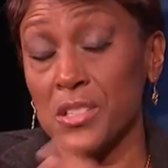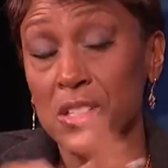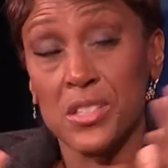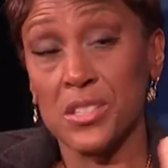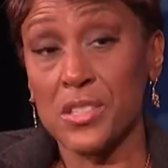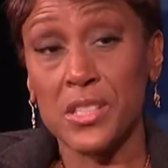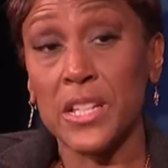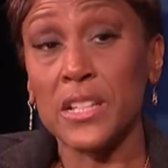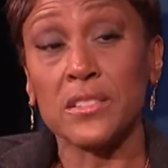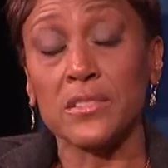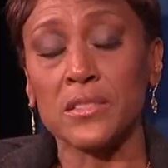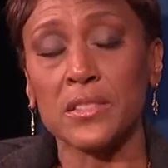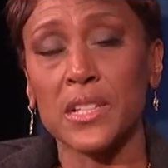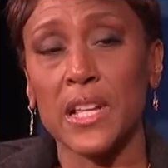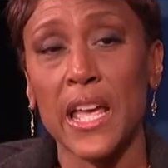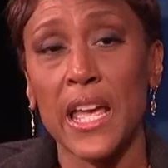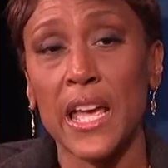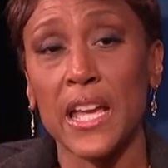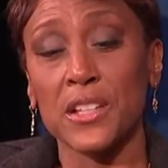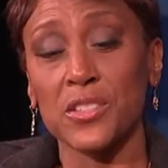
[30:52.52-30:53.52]
didn't.
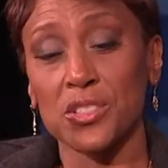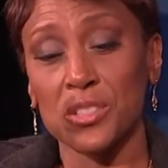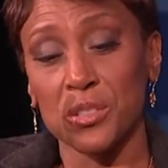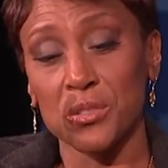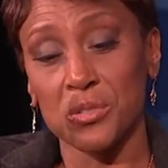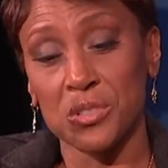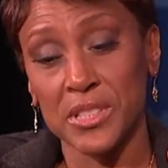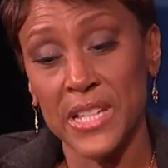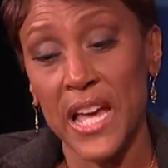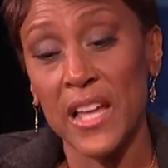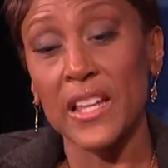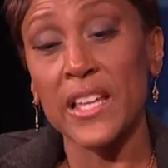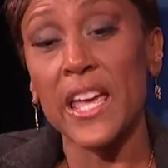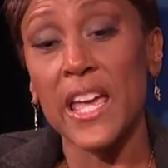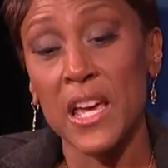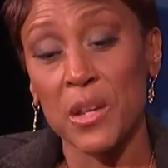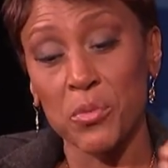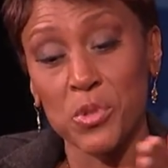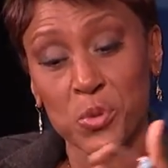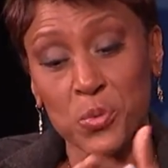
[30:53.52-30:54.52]
And so Sally
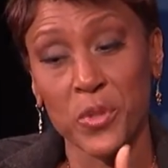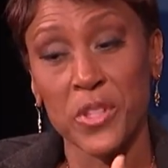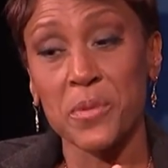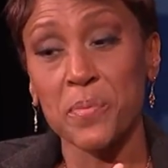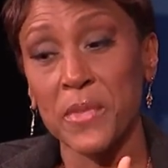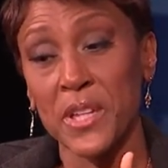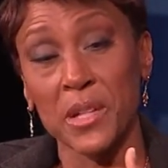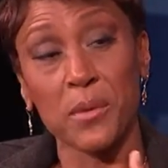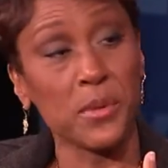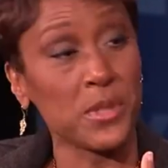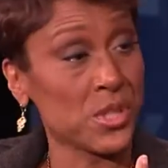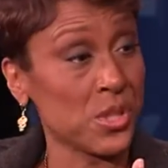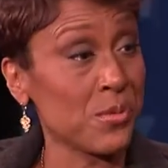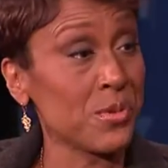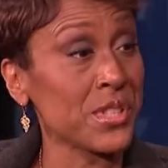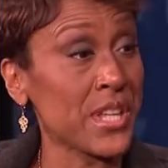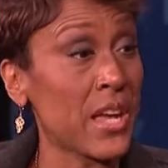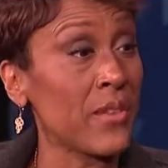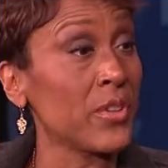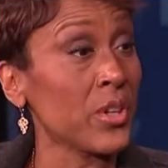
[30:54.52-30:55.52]
Ann was with me because she
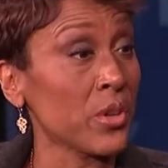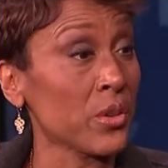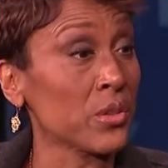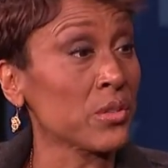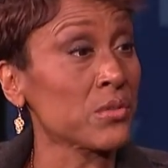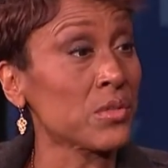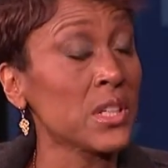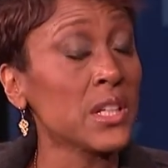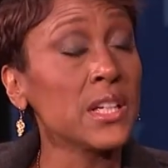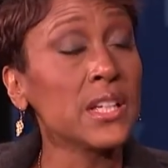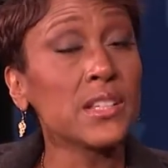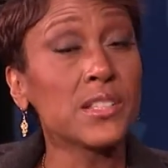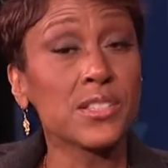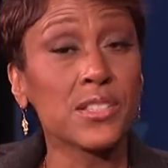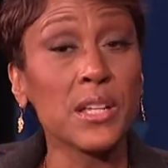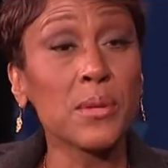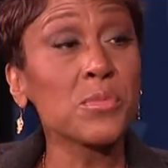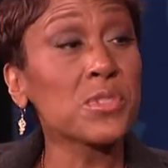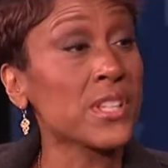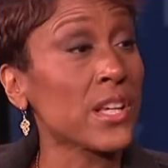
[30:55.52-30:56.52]
was having her
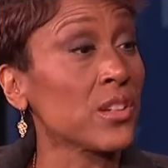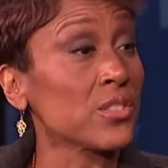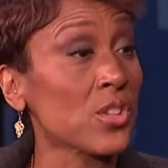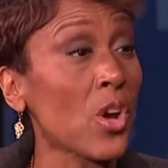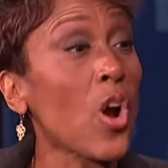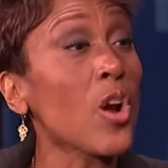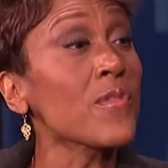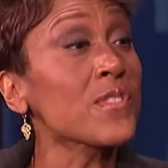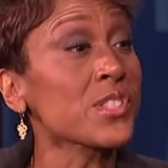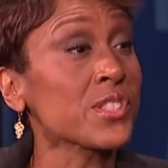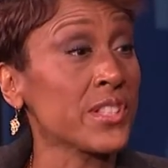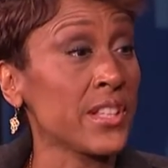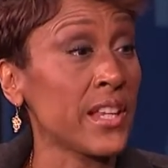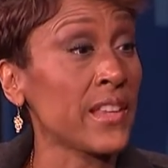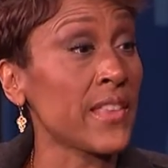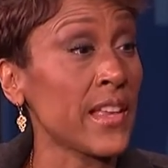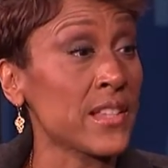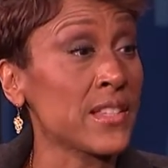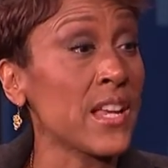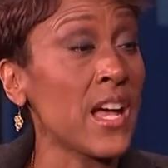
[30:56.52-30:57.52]
stem cells harvested at
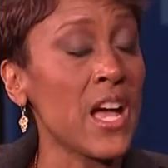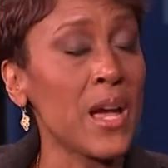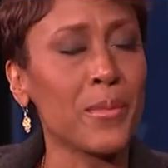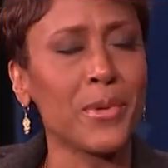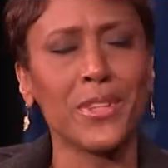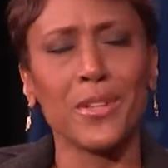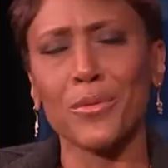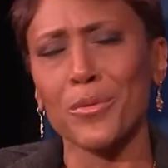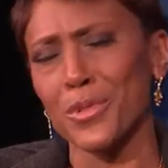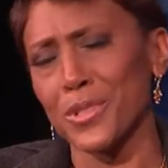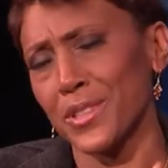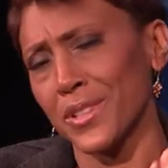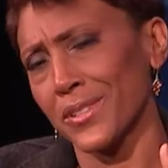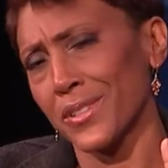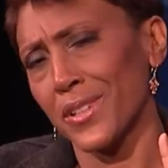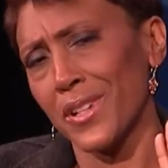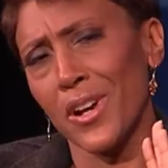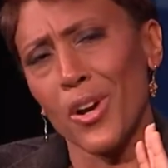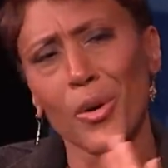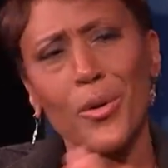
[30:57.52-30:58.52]
that time, and there was a
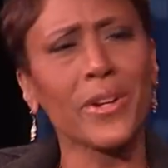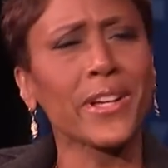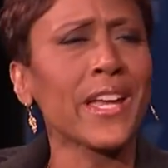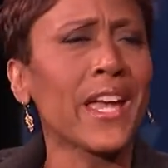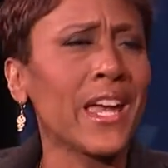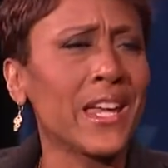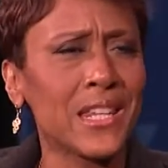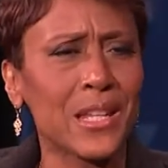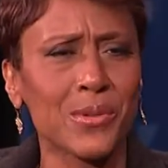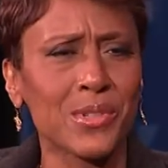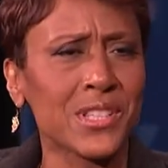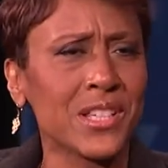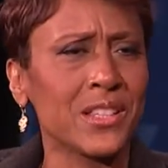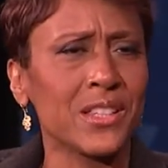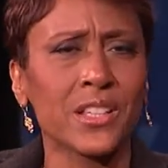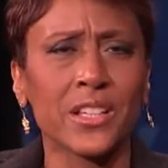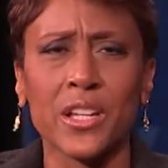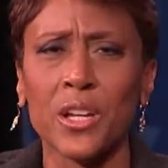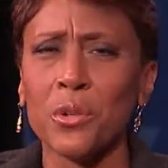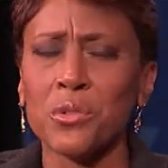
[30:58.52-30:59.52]
hurricane that was hitting
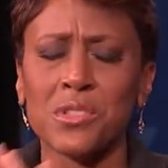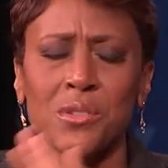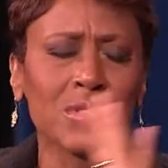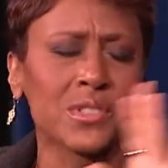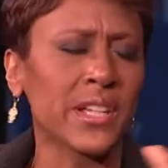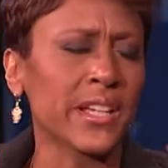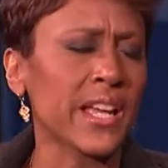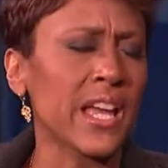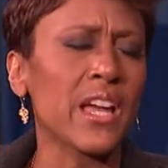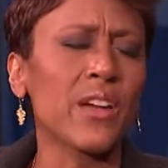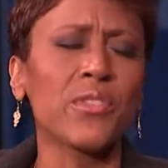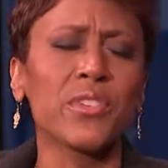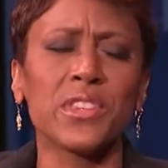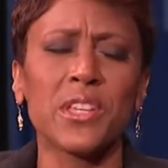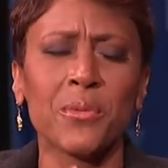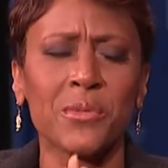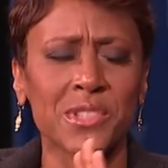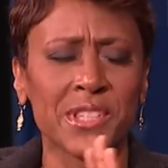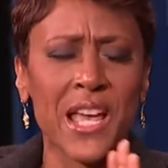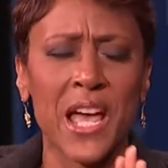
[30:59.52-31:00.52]
the coast. It was like everything
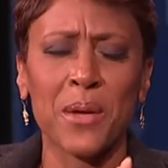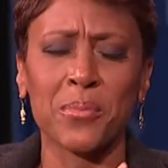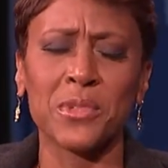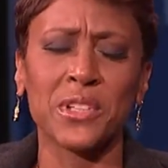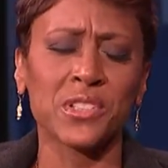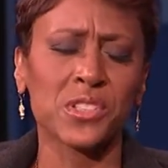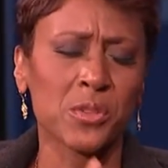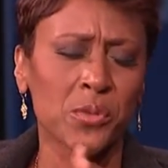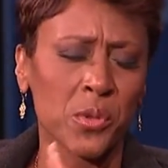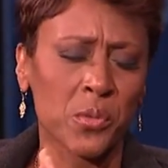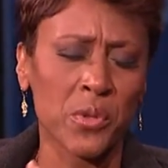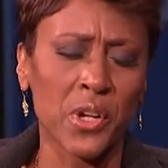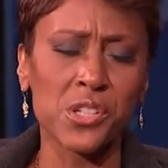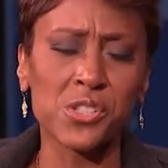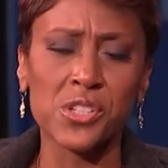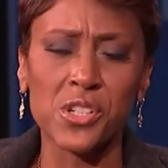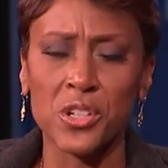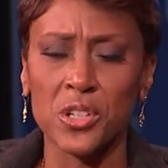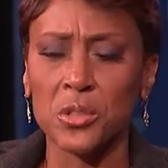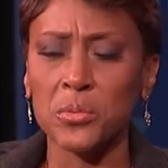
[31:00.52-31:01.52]
was happening. So we rush
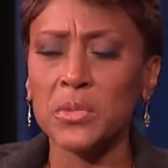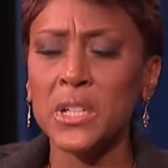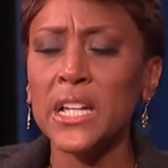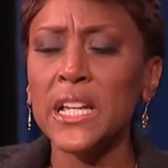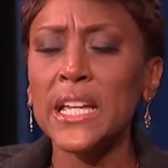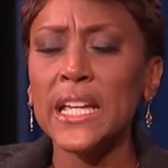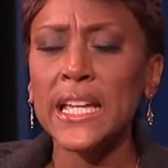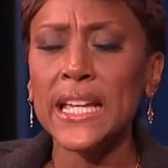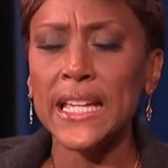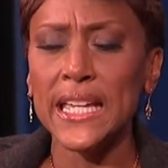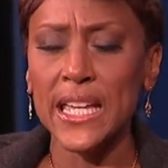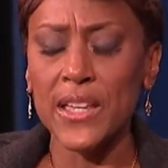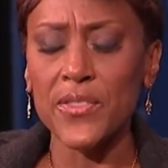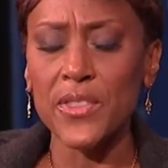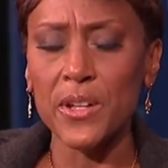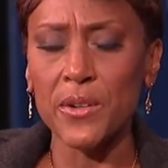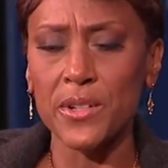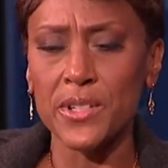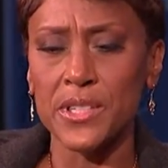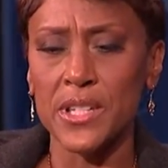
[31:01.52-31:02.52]
home, get
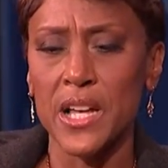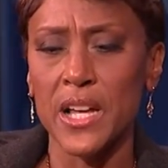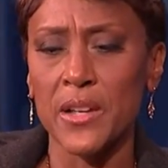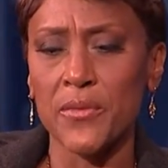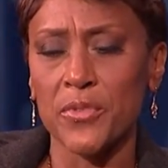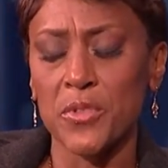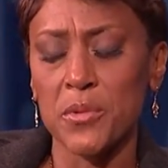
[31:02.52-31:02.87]
there in time for